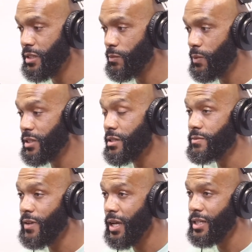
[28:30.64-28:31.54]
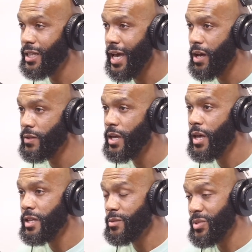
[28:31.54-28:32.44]
what they're finding out
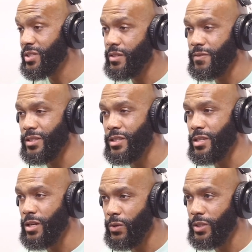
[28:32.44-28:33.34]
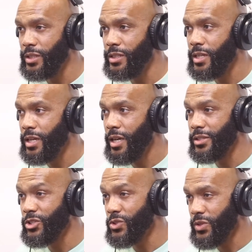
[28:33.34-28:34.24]
specific to yoga
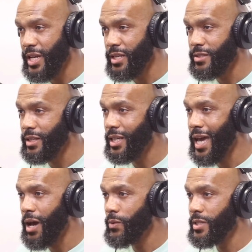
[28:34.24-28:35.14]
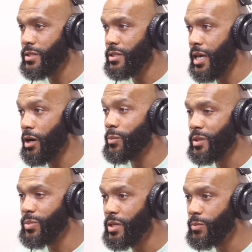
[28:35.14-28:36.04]
and stress, and how it's
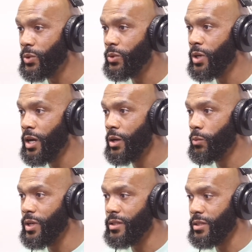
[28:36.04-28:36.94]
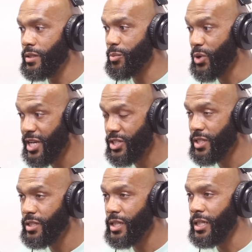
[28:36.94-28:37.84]
helping people with
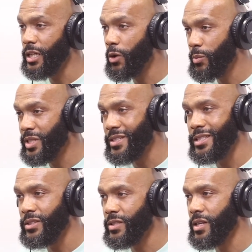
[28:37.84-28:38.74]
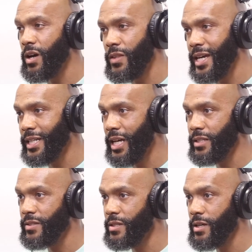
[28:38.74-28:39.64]
depression and coping skills and all that
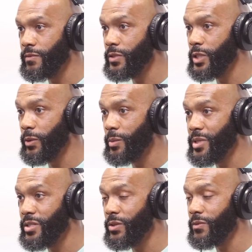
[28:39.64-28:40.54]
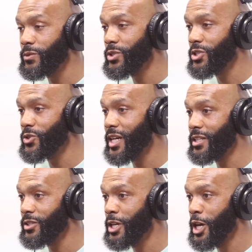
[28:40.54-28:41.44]
kind of stuff. You know what I mean? So if you're just trying
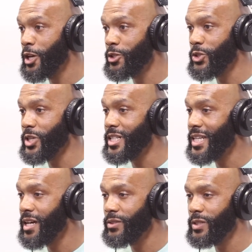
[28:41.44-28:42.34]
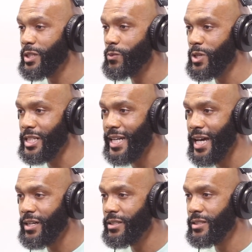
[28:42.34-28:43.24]
to stress out, you can get a
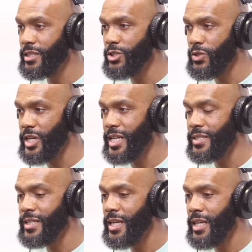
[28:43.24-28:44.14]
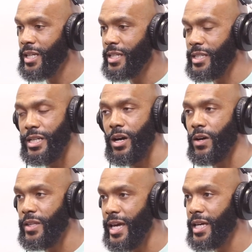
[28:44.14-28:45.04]
workout, de-stress, get
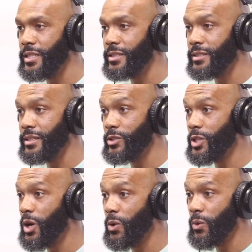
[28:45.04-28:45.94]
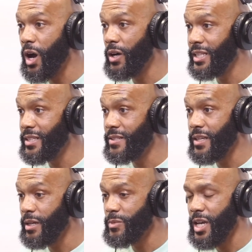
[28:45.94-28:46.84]
all that, all at the
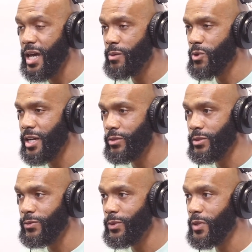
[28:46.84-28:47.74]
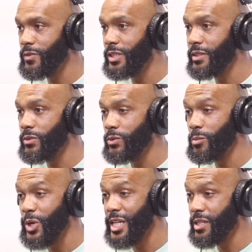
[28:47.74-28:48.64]
same time, right on the floor of your living
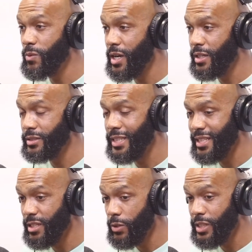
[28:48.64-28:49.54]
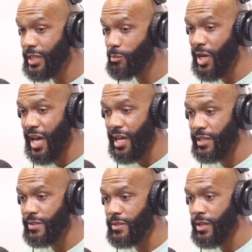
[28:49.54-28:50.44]
room or anywhere. And yoga
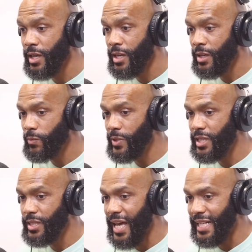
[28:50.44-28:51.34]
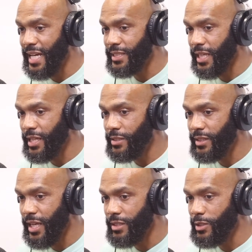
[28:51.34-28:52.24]
combines with, I like
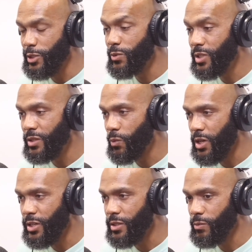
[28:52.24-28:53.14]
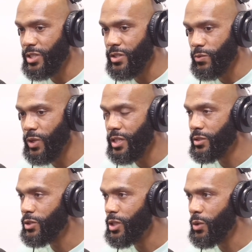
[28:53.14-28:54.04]
that union word, which is
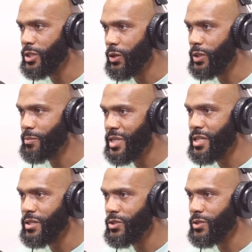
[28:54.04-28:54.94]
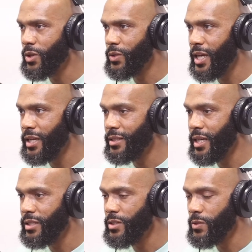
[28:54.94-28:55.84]
what, yoga means,
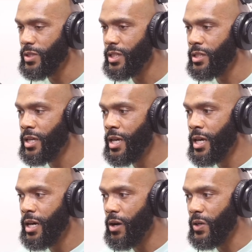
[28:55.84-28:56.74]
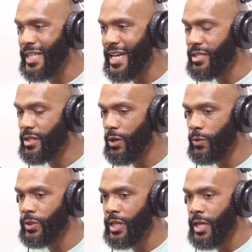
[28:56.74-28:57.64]
that union or that
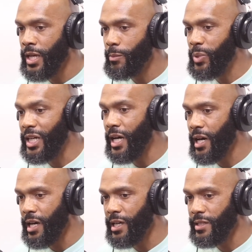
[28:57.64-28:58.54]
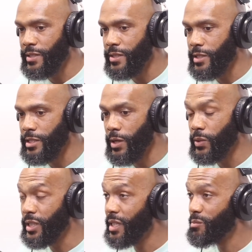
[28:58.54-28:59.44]
yoke, because
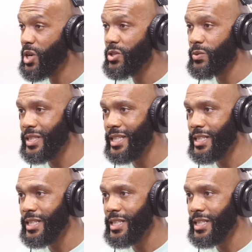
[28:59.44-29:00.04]
yoga can merge with